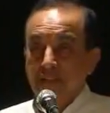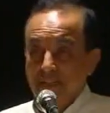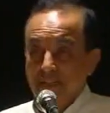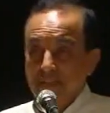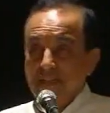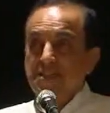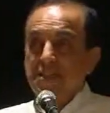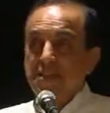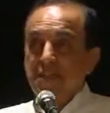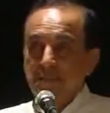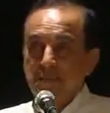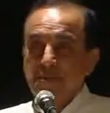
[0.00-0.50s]

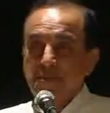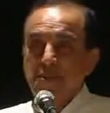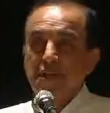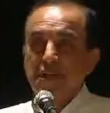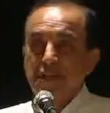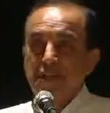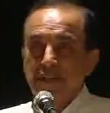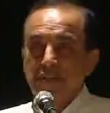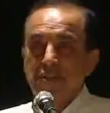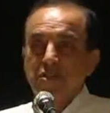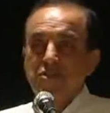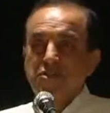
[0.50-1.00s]
And he is
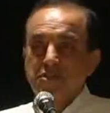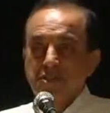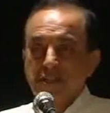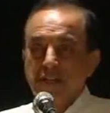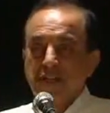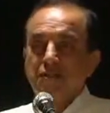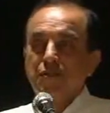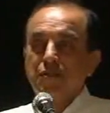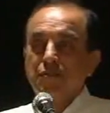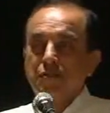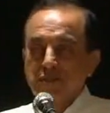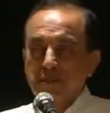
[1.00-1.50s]
representing the
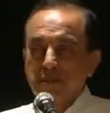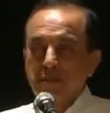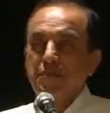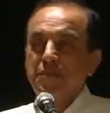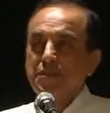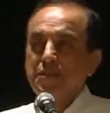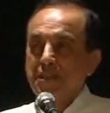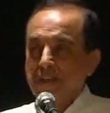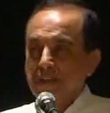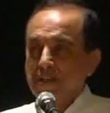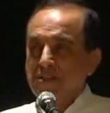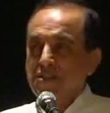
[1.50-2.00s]
state of Uttar
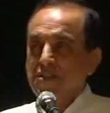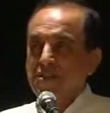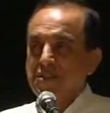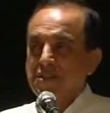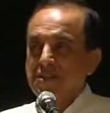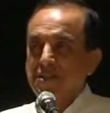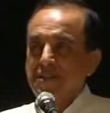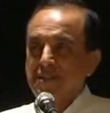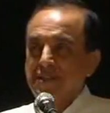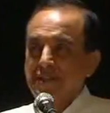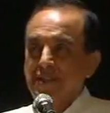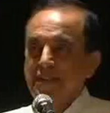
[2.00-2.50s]

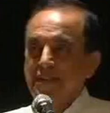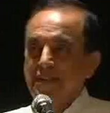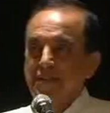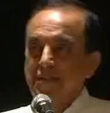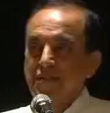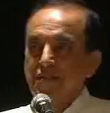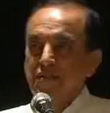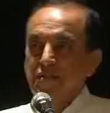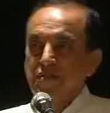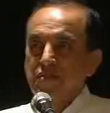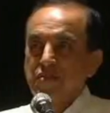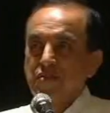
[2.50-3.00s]
Pradesh
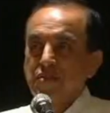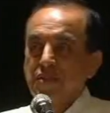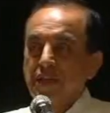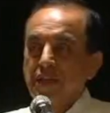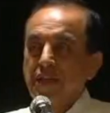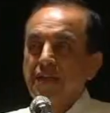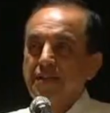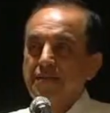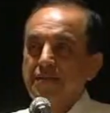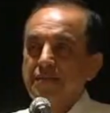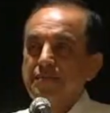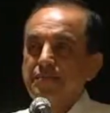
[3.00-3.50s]

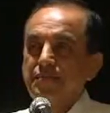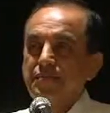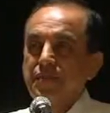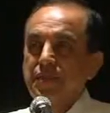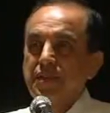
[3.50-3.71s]
today.